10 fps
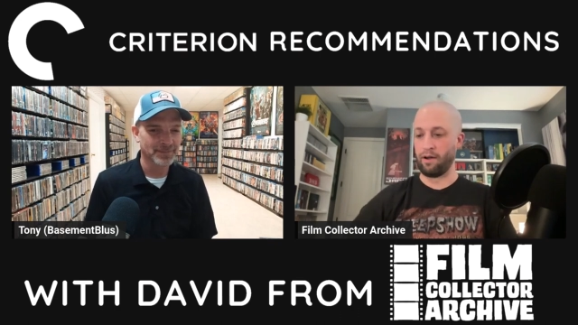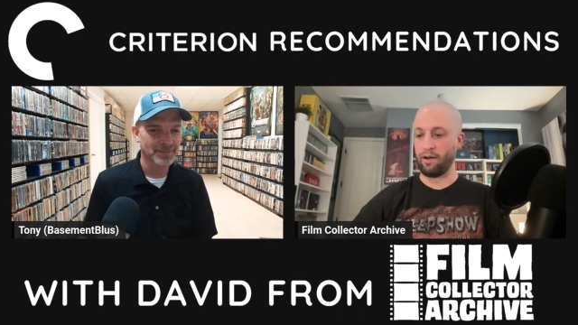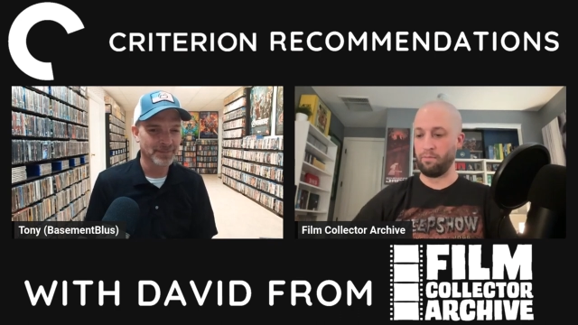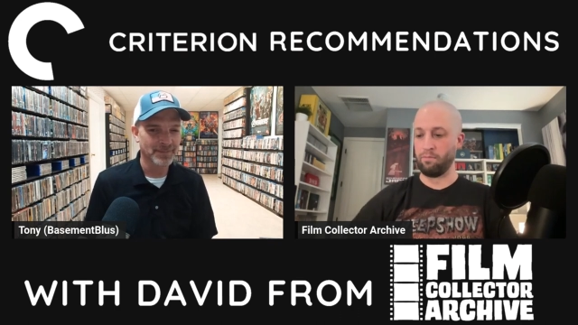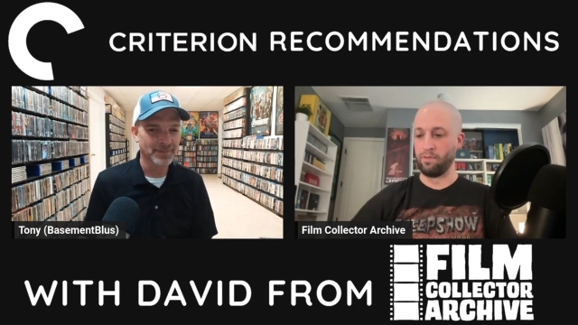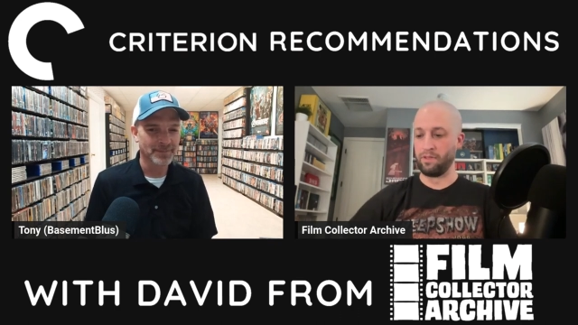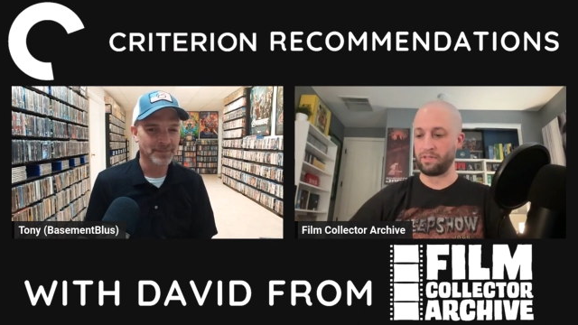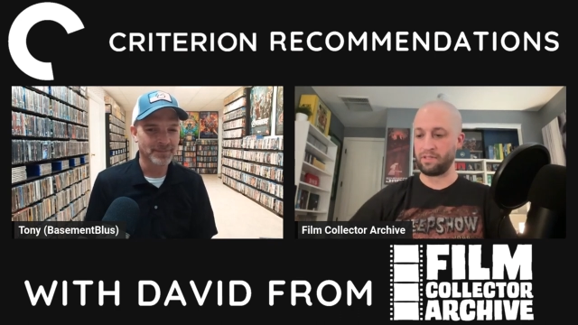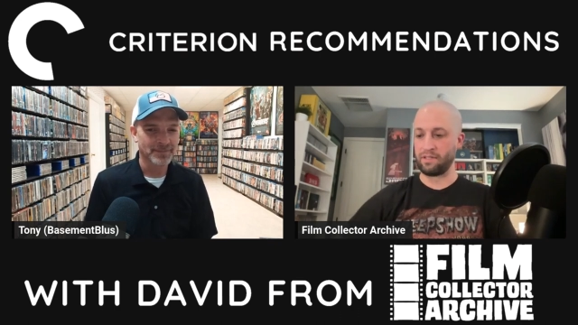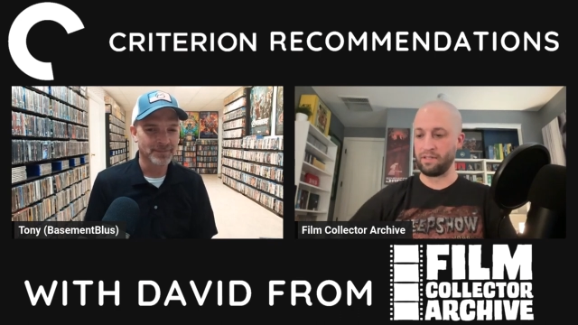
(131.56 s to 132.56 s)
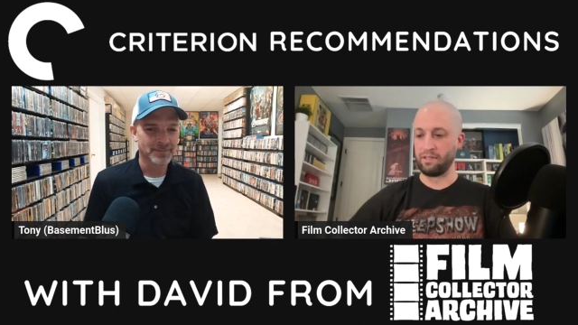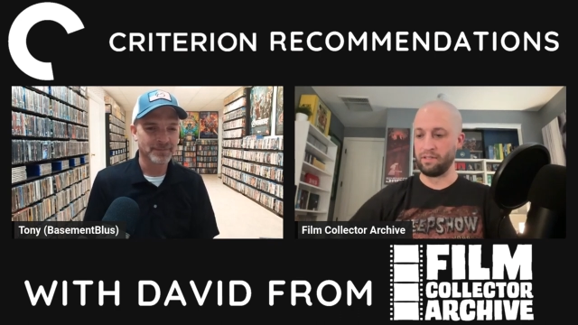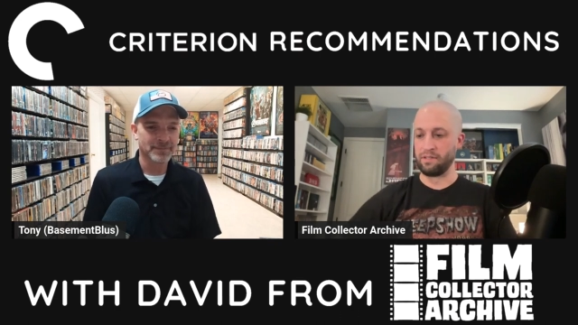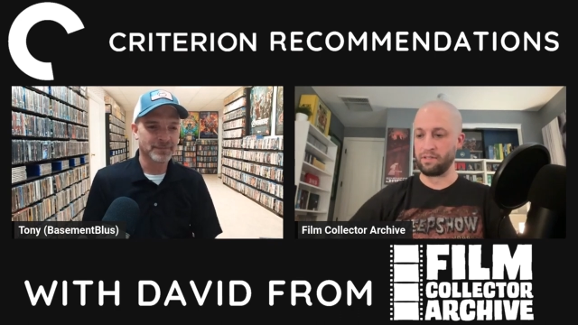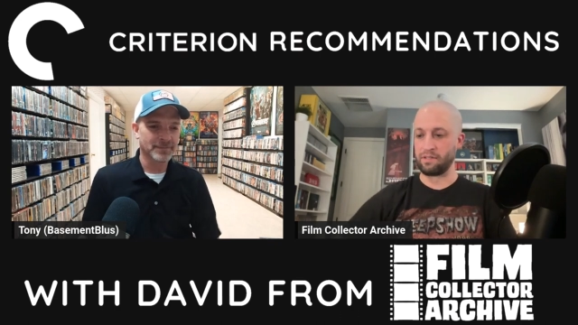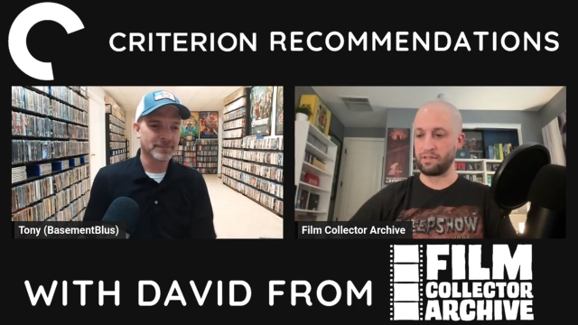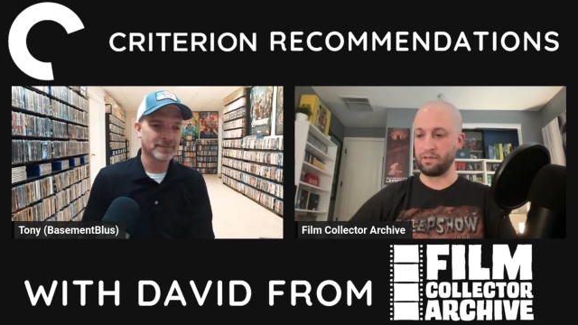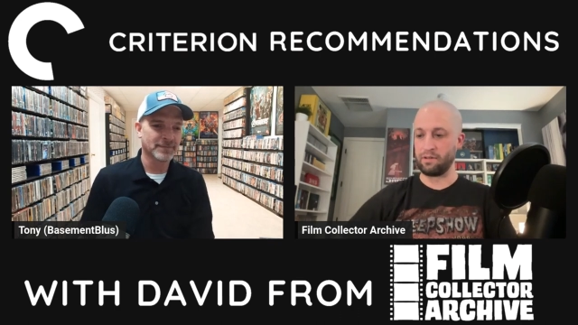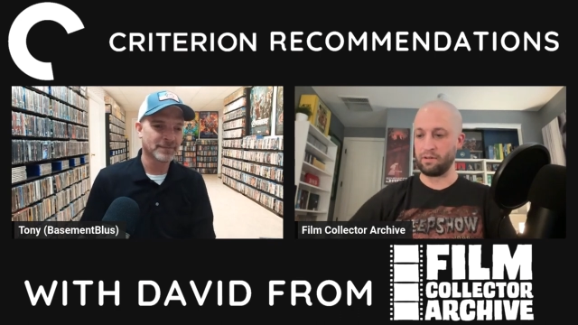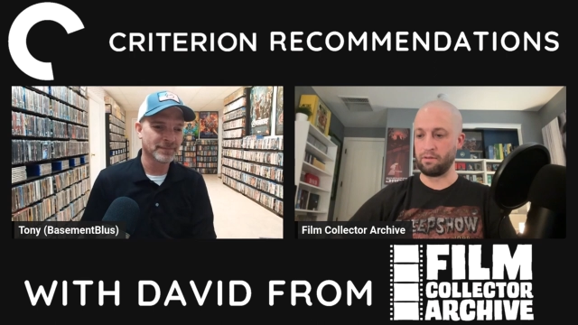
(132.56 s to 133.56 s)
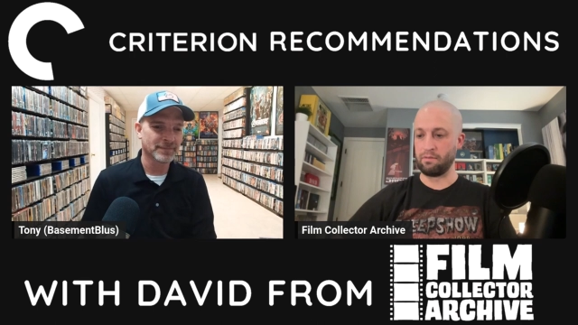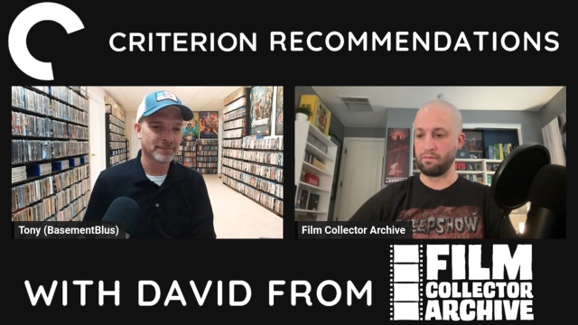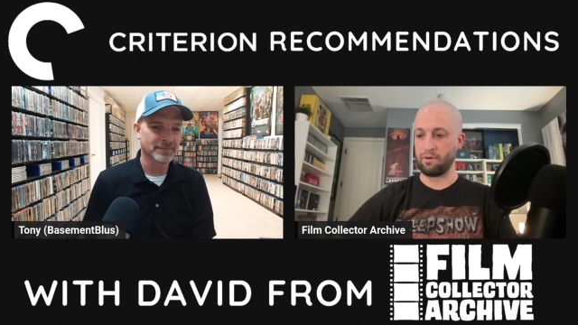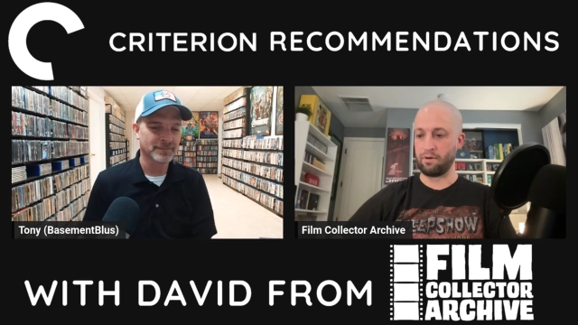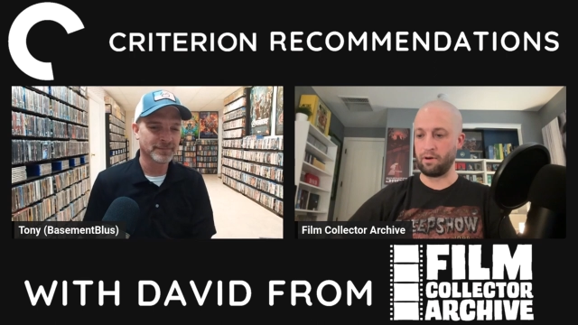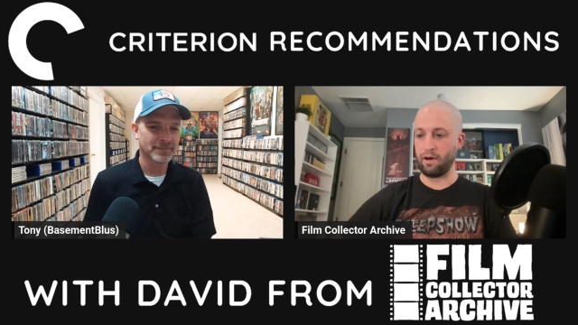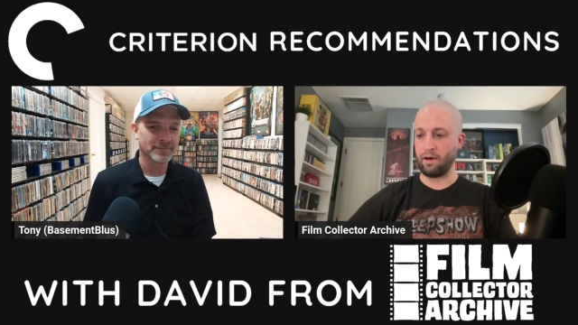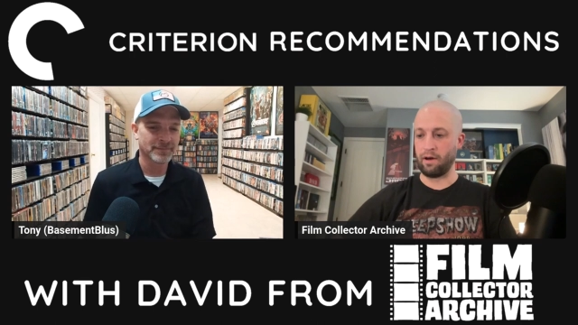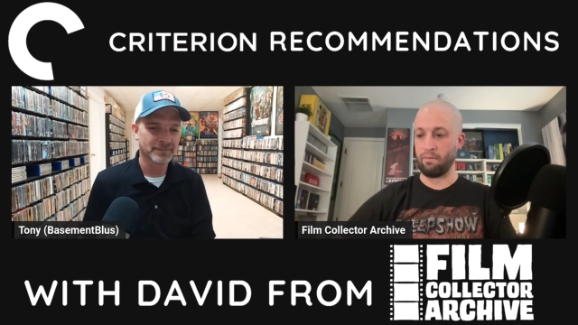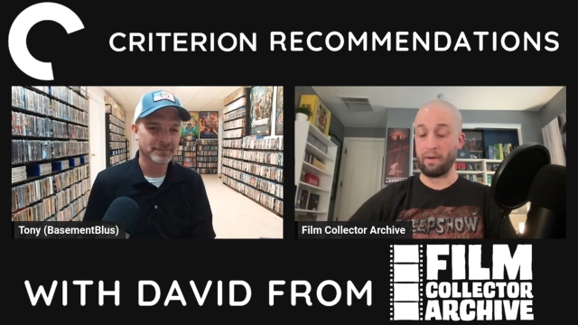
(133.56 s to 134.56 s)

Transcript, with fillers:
Speaker 1: Um, this is uh,